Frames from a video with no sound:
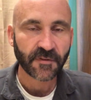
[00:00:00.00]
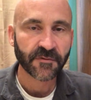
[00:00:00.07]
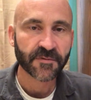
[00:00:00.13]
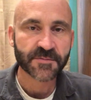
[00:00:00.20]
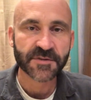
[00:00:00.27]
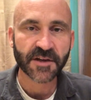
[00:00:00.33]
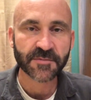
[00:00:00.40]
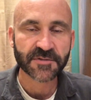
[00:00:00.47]

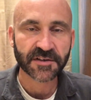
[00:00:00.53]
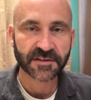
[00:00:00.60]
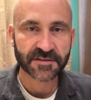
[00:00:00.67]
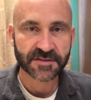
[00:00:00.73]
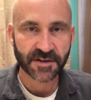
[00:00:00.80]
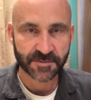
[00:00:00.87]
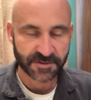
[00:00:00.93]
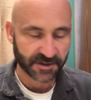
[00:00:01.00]
from subject to
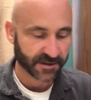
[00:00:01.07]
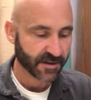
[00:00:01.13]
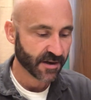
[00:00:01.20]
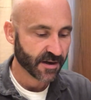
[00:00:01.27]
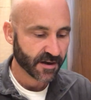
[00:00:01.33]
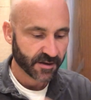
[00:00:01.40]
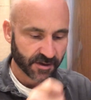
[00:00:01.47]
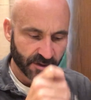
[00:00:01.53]
subject,
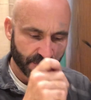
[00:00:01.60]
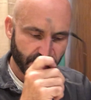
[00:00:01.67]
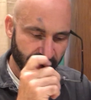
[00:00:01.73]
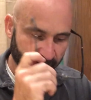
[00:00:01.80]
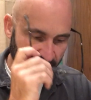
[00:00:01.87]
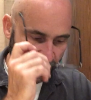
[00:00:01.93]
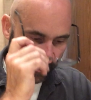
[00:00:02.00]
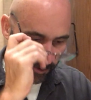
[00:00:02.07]
you
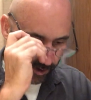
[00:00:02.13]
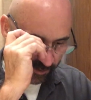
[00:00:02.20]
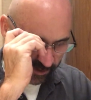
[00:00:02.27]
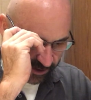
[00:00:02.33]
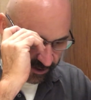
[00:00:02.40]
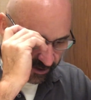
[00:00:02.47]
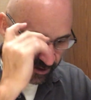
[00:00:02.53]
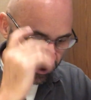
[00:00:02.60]
might very well
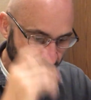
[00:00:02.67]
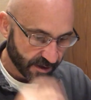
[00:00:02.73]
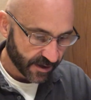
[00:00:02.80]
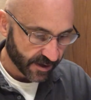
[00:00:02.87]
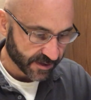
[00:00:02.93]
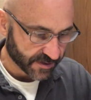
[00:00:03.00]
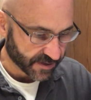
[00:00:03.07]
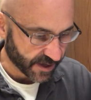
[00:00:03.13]
be
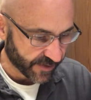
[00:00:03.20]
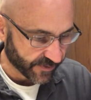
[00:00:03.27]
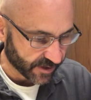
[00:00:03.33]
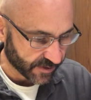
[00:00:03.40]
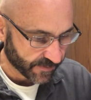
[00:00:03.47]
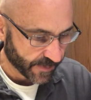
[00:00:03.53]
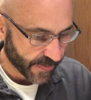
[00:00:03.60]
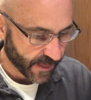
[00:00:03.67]
a
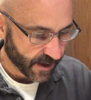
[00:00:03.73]
seven.